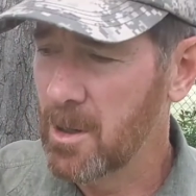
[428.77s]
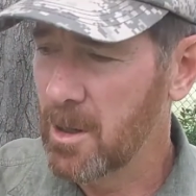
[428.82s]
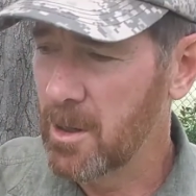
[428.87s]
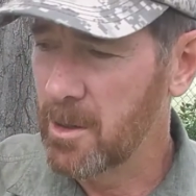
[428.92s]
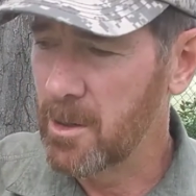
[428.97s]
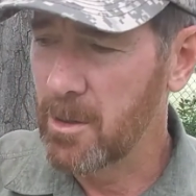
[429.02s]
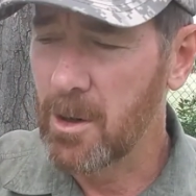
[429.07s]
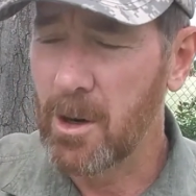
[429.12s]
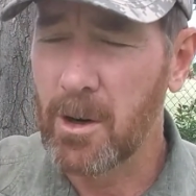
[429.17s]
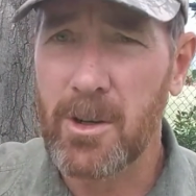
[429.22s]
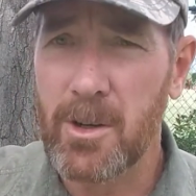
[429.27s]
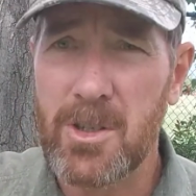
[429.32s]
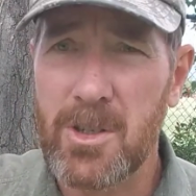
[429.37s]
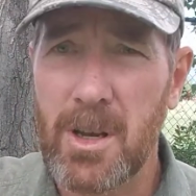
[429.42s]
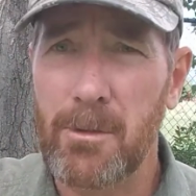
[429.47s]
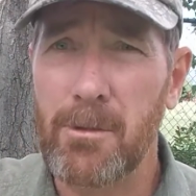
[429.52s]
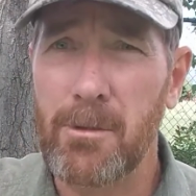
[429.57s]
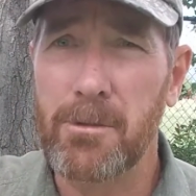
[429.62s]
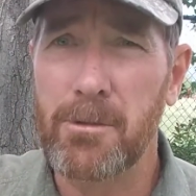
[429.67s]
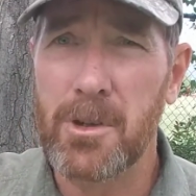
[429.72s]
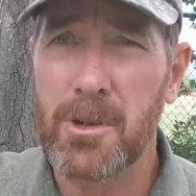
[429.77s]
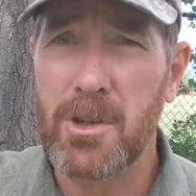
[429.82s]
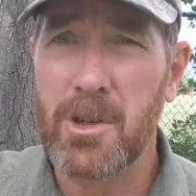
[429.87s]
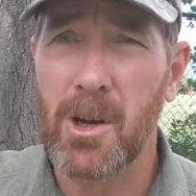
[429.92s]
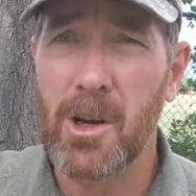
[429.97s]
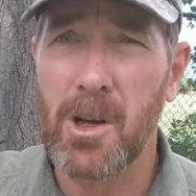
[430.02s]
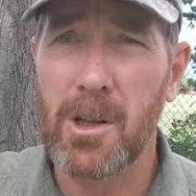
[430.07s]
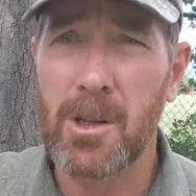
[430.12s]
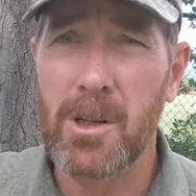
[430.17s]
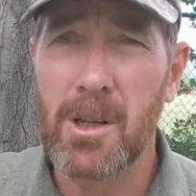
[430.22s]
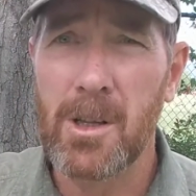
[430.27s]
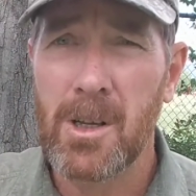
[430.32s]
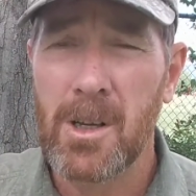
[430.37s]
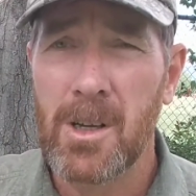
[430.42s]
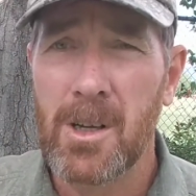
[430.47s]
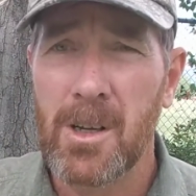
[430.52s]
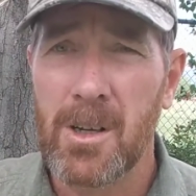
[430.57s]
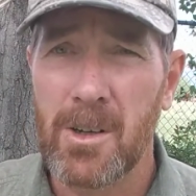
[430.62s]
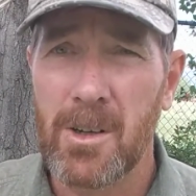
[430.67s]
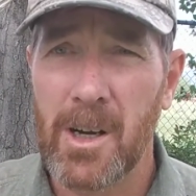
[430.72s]
Are you 7 foot tall?
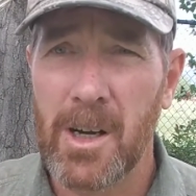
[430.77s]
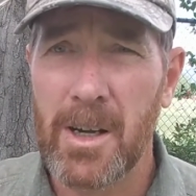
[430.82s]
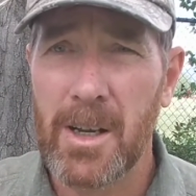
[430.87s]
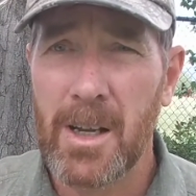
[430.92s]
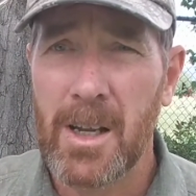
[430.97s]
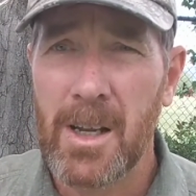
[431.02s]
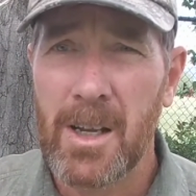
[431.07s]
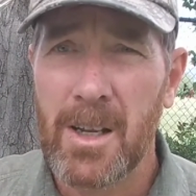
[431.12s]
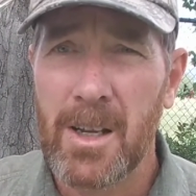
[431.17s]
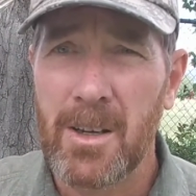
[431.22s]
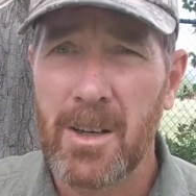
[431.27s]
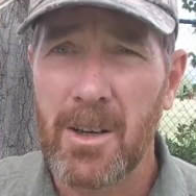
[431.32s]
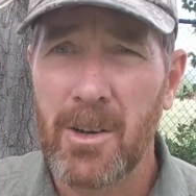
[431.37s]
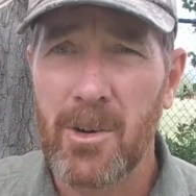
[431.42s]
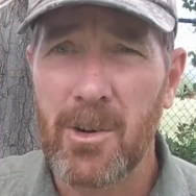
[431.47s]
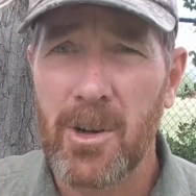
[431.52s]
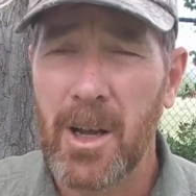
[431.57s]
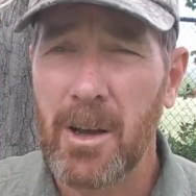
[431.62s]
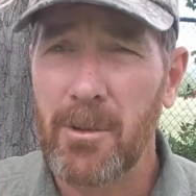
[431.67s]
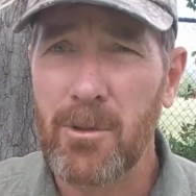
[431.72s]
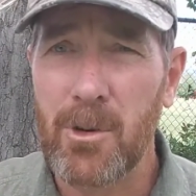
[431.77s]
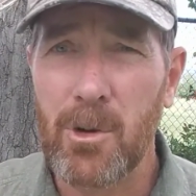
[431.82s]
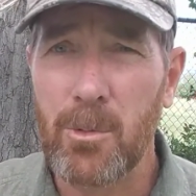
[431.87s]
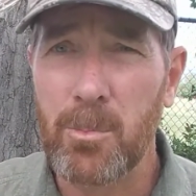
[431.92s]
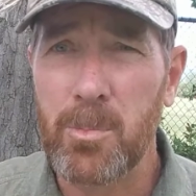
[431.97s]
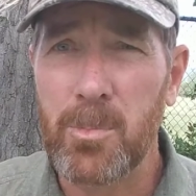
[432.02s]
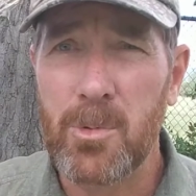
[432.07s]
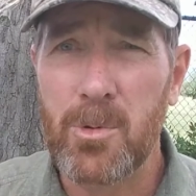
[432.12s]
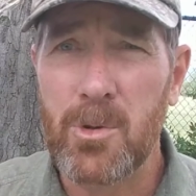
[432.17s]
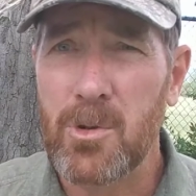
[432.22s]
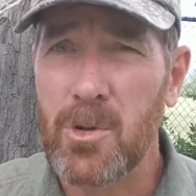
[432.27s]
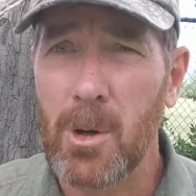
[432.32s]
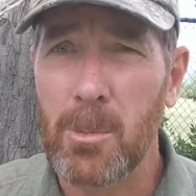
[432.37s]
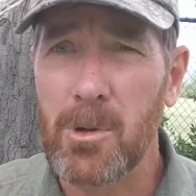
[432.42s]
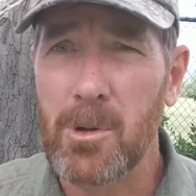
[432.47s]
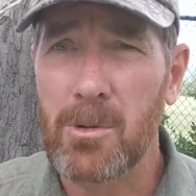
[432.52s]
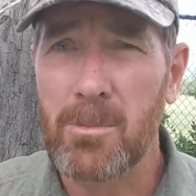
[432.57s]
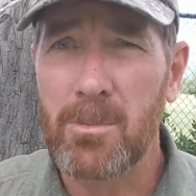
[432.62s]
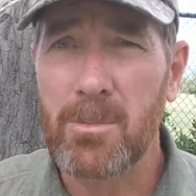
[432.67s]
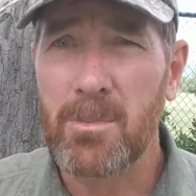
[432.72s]
Right? No, have no
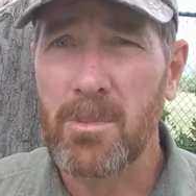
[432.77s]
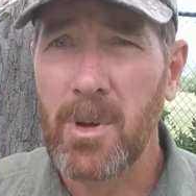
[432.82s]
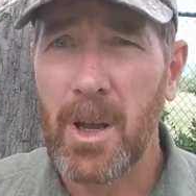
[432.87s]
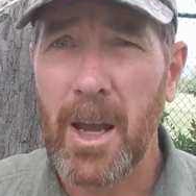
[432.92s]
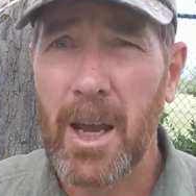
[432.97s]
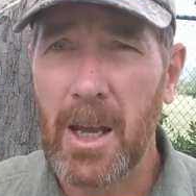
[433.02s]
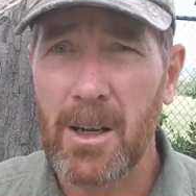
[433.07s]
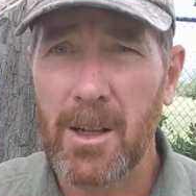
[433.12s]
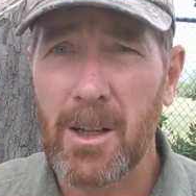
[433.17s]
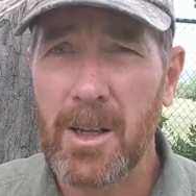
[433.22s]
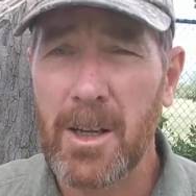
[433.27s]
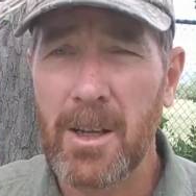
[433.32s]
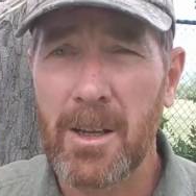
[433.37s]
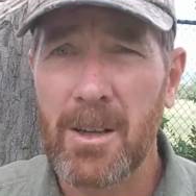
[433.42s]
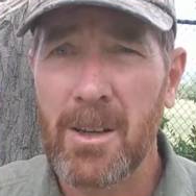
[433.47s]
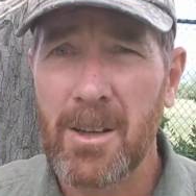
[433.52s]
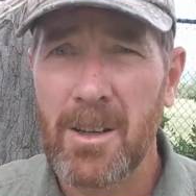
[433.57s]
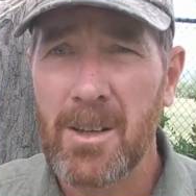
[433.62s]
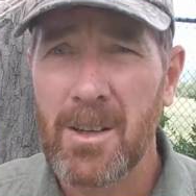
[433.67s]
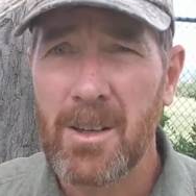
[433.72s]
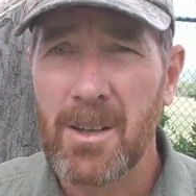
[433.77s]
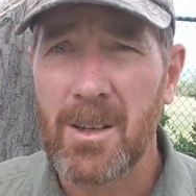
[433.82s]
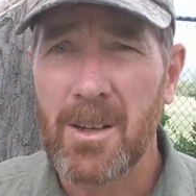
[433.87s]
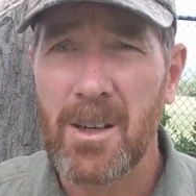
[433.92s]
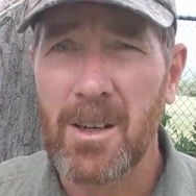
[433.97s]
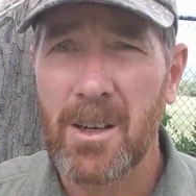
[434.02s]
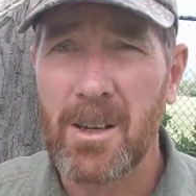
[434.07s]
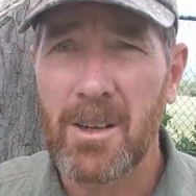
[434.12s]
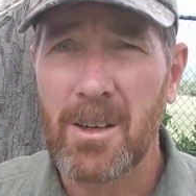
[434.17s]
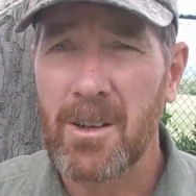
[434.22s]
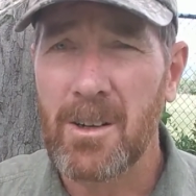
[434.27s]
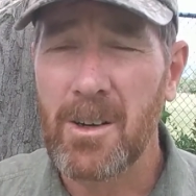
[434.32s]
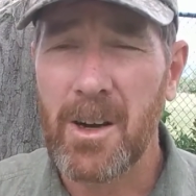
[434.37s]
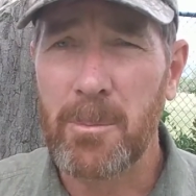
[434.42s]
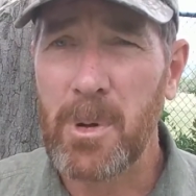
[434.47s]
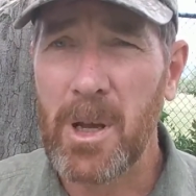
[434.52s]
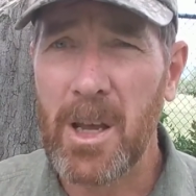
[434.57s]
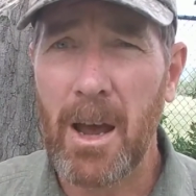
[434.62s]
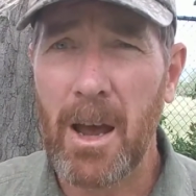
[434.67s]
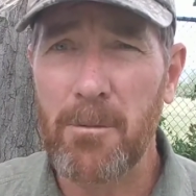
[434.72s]
trouble handling, or
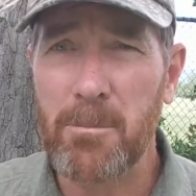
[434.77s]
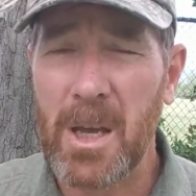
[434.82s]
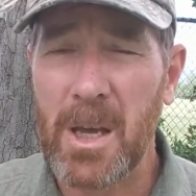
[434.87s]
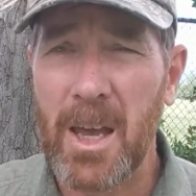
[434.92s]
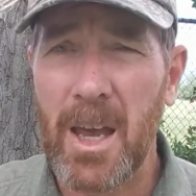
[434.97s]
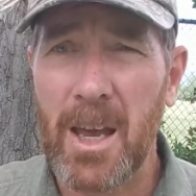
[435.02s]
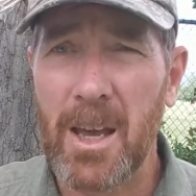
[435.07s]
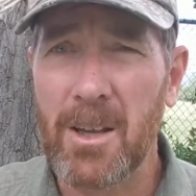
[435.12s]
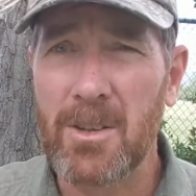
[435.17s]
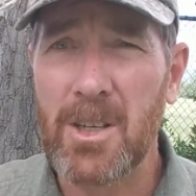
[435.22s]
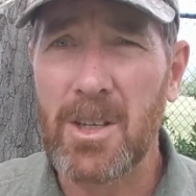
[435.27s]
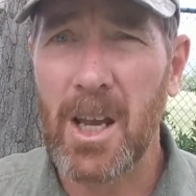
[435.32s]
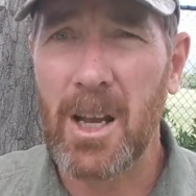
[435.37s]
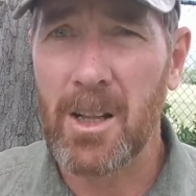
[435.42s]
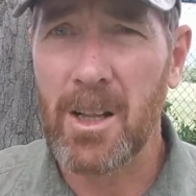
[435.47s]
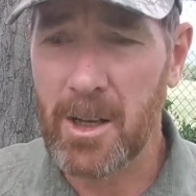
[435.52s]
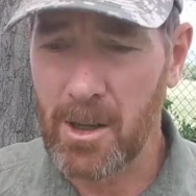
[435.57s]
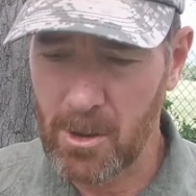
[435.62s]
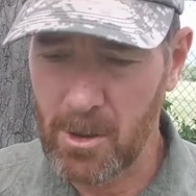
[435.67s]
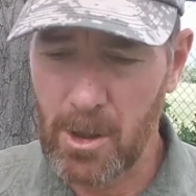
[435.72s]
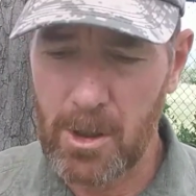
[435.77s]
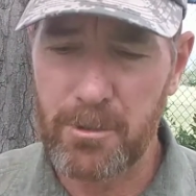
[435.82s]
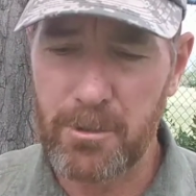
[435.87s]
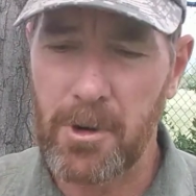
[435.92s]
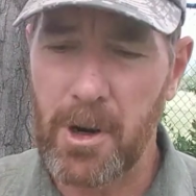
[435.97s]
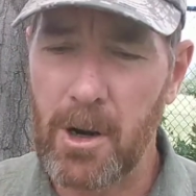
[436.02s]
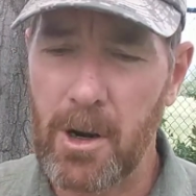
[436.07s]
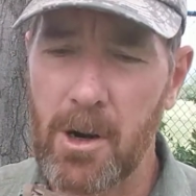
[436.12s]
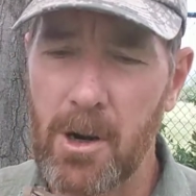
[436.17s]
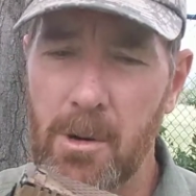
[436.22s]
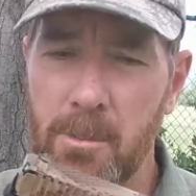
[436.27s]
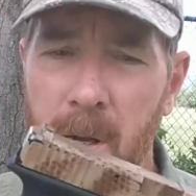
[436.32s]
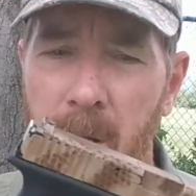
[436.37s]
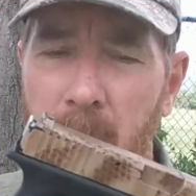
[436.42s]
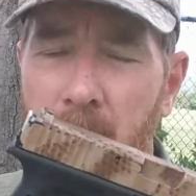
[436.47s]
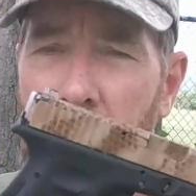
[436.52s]
have big hands handling a large firearm.